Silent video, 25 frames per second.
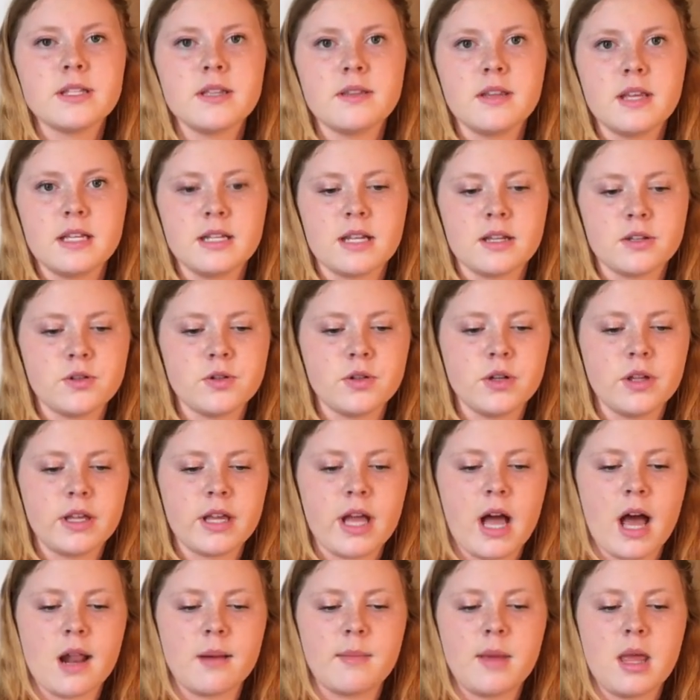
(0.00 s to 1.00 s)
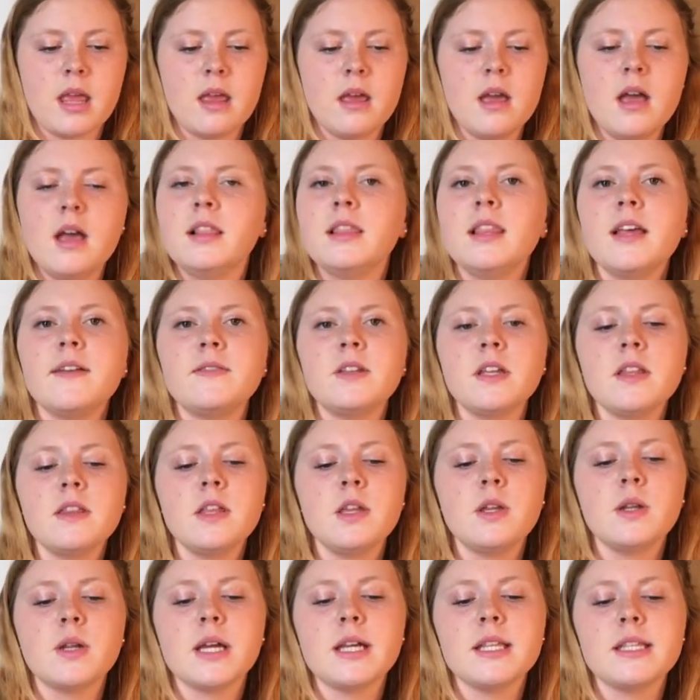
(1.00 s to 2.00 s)
of the industrial economy, lifting
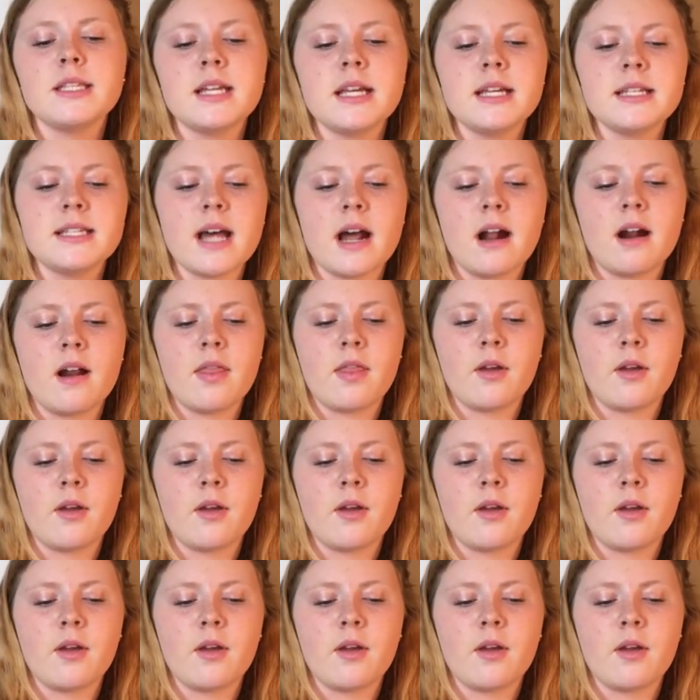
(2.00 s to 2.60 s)
the United States out of